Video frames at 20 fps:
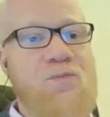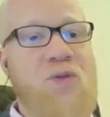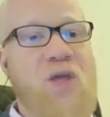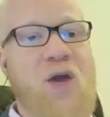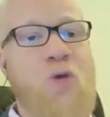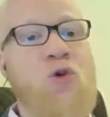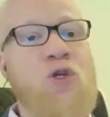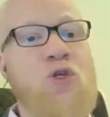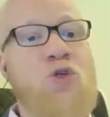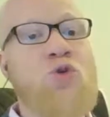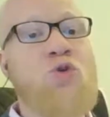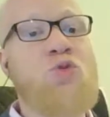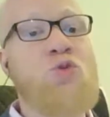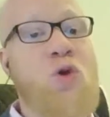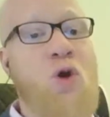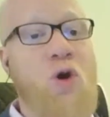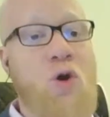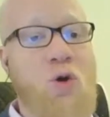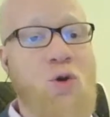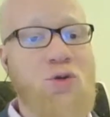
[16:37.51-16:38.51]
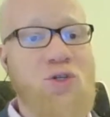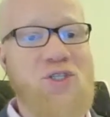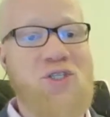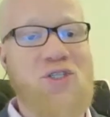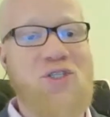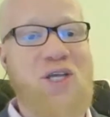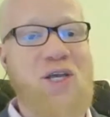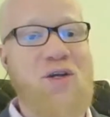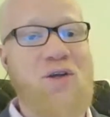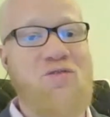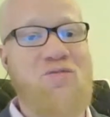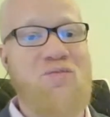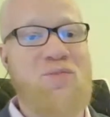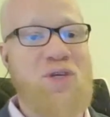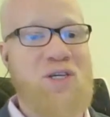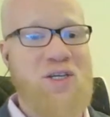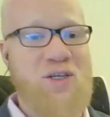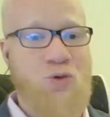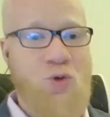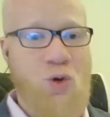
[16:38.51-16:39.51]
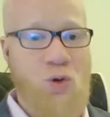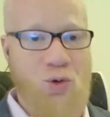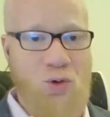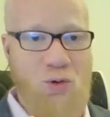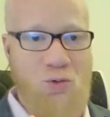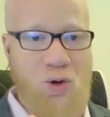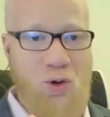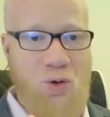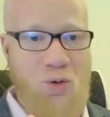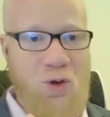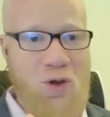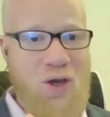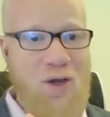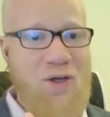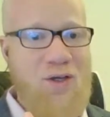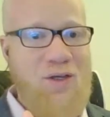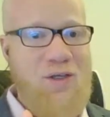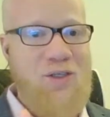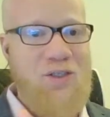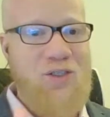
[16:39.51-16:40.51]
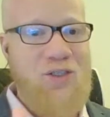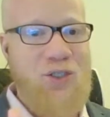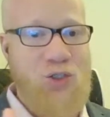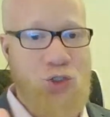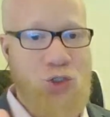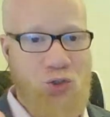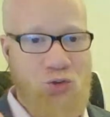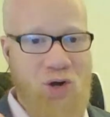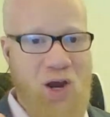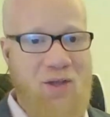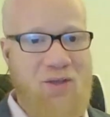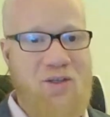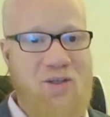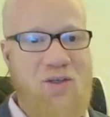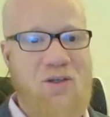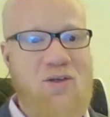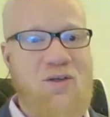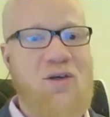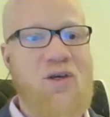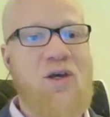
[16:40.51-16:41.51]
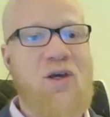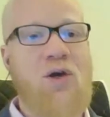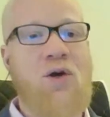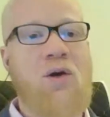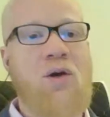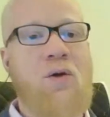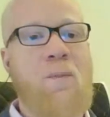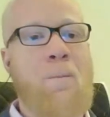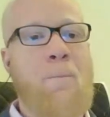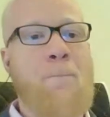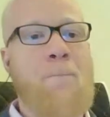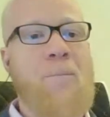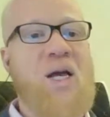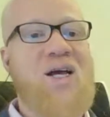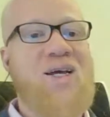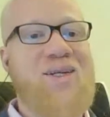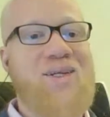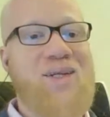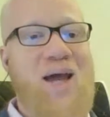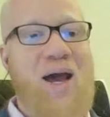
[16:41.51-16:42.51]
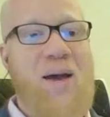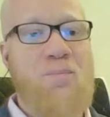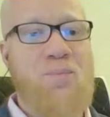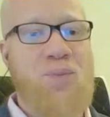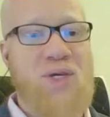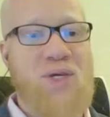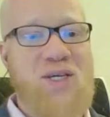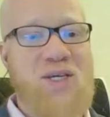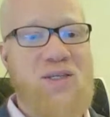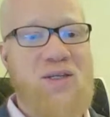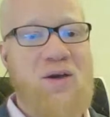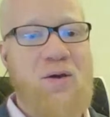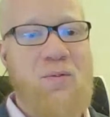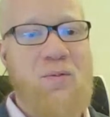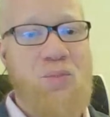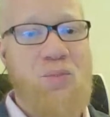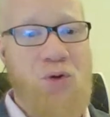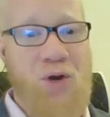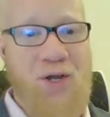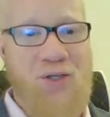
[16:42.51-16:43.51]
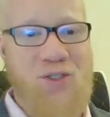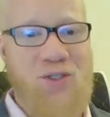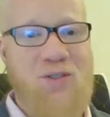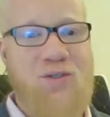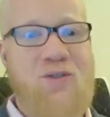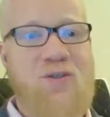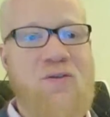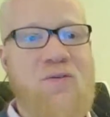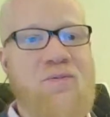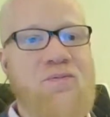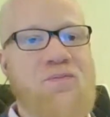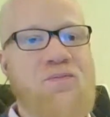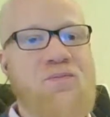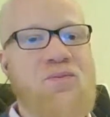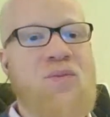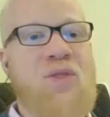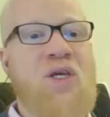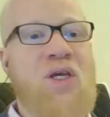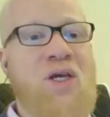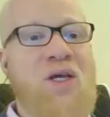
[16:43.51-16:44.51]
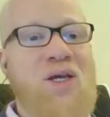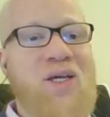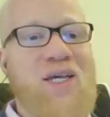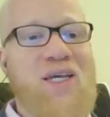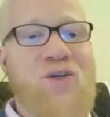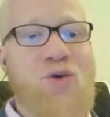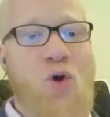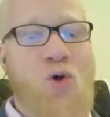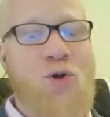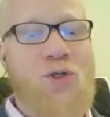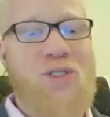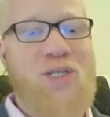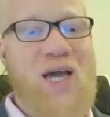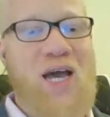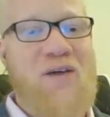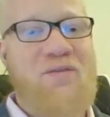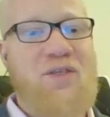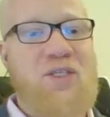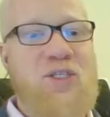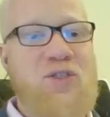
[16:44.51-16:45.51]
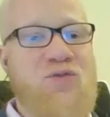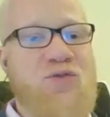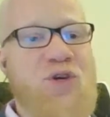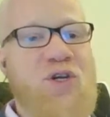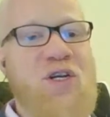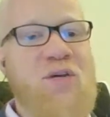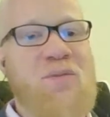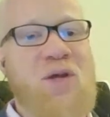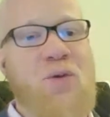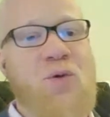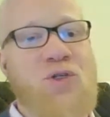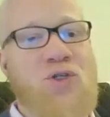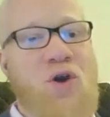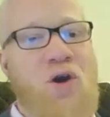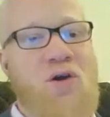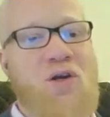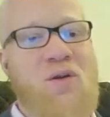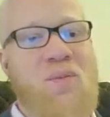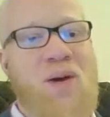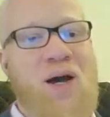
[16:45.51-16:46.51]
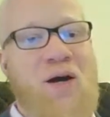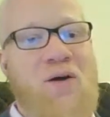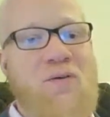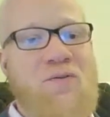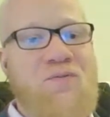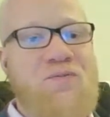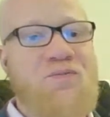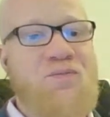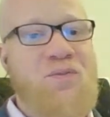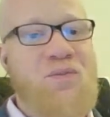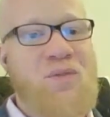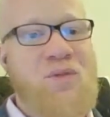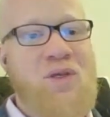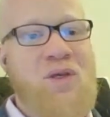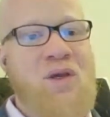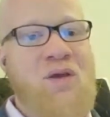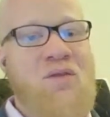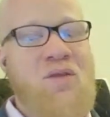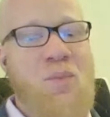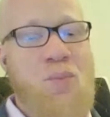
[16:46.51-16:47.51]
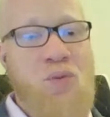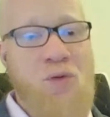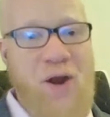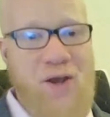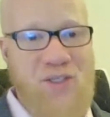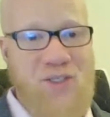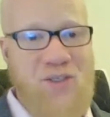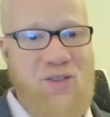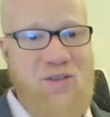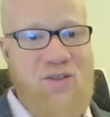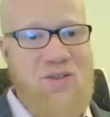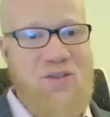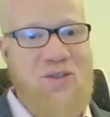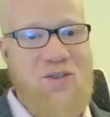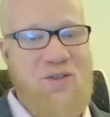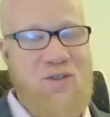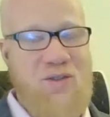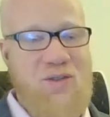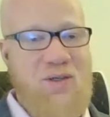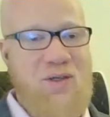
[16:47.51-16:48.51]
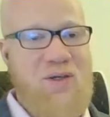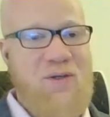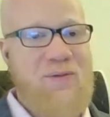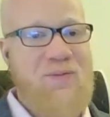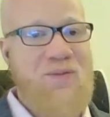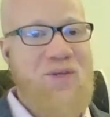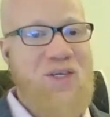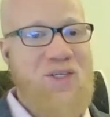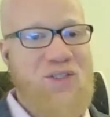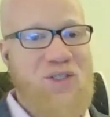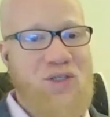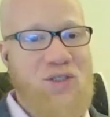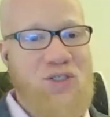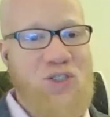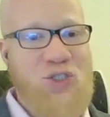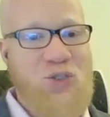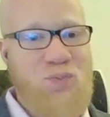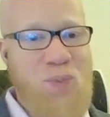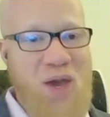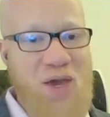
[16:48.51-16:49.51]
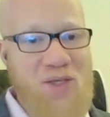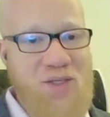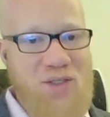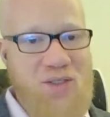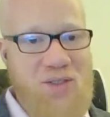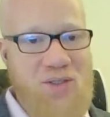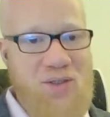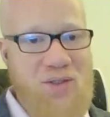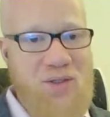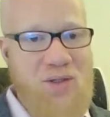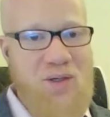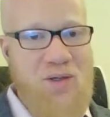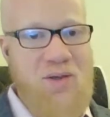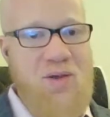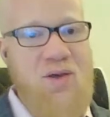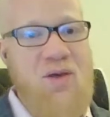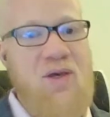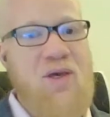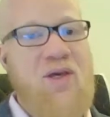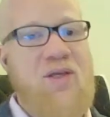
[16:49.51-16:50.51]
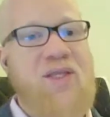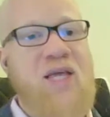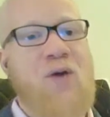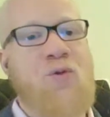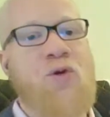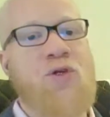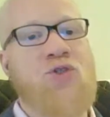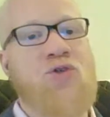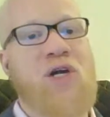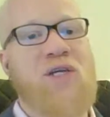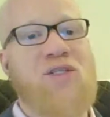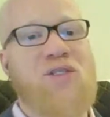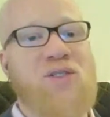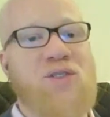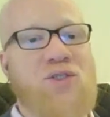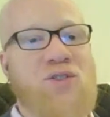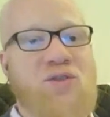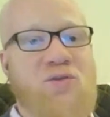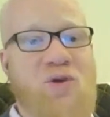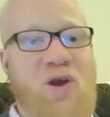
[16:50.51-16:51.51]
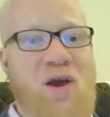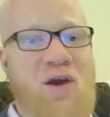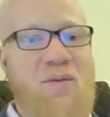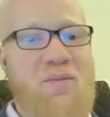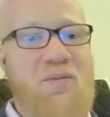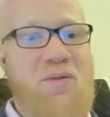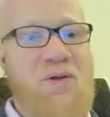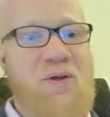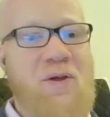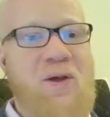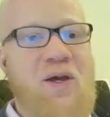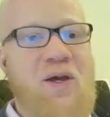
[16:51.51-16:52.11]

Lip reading: And we do know the state of being, quote unquote, distracted, not being present. In order to have this freedom that we're talking about, the presence is the space that we're trying to describe.